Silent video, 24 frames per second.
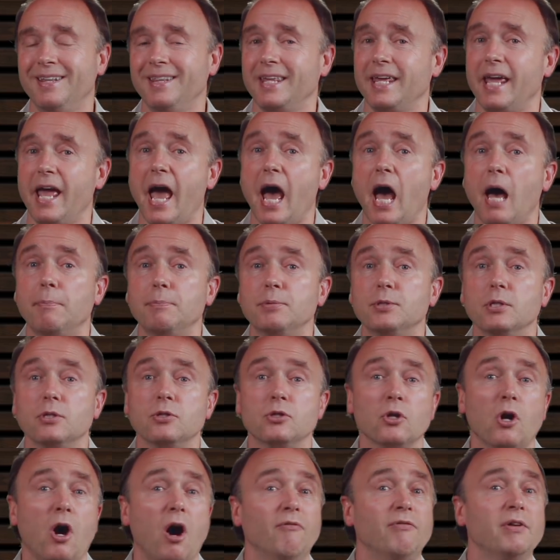the
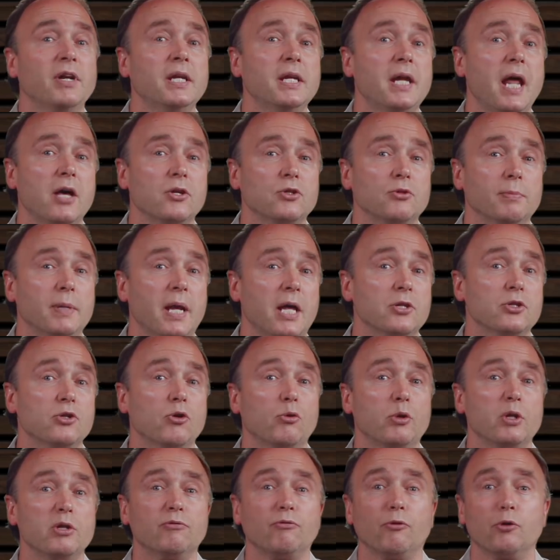absence of an announcement at
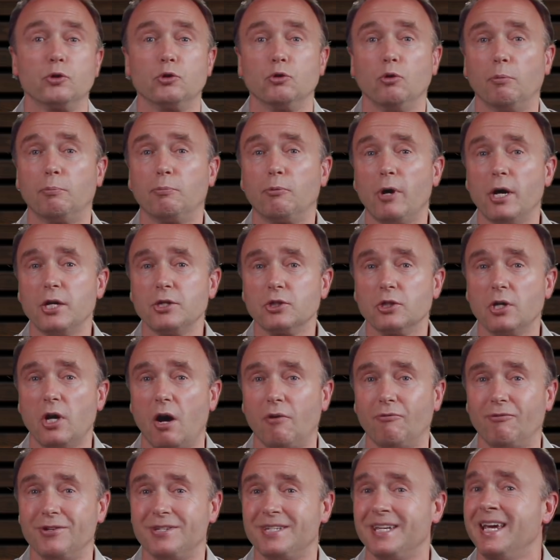Sony's virtual press
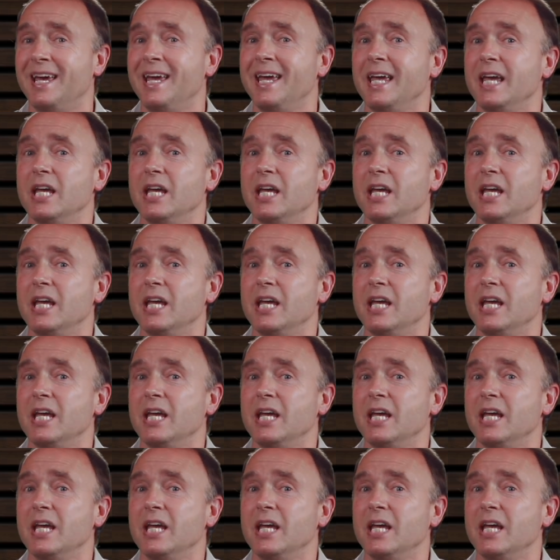conference